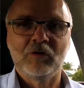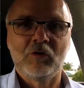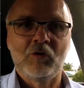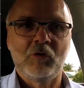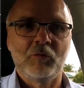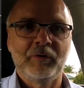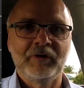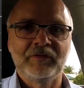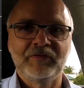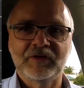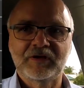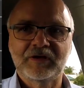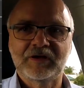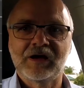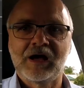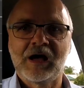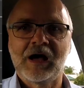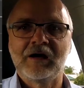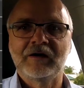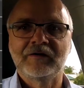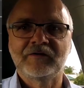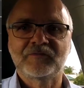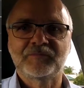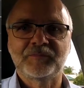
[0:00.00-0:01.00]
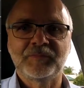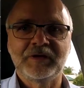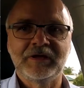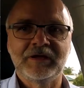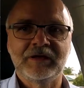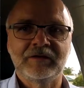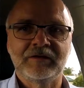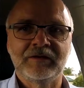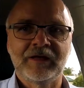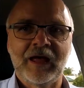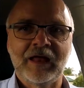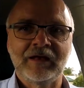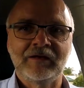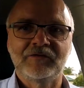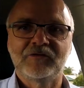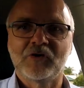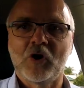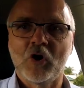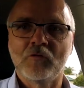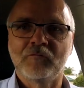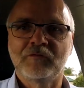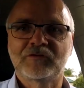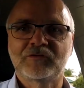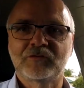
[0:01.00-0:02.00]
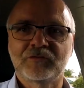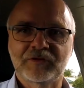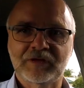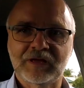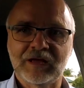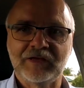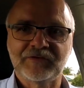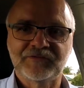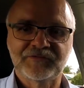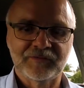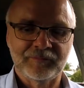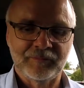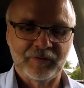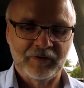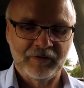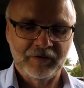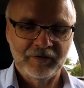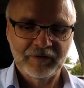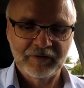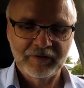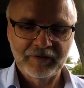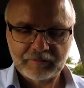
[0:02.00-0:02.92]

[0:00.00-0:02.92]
or when the car is being handed over to the customer.